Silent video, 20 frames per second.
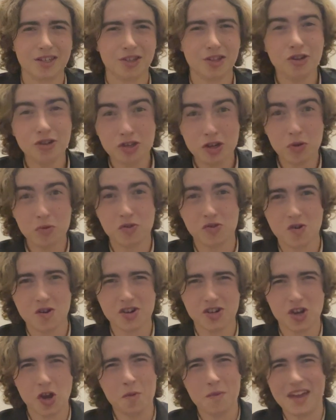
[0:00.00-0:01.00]
YouTube
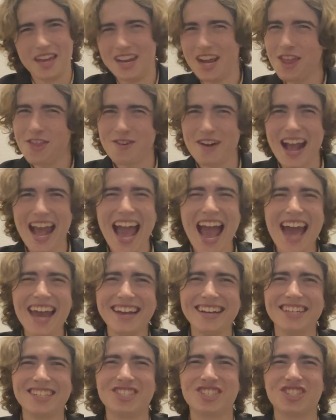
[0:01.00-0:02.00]
Shorts showed me another ad,
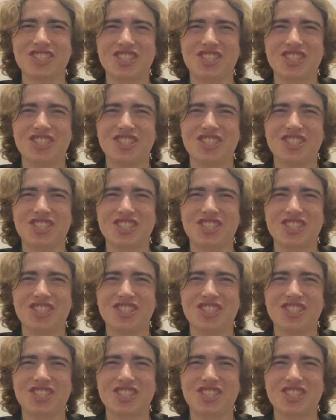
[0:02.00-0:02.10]
and it's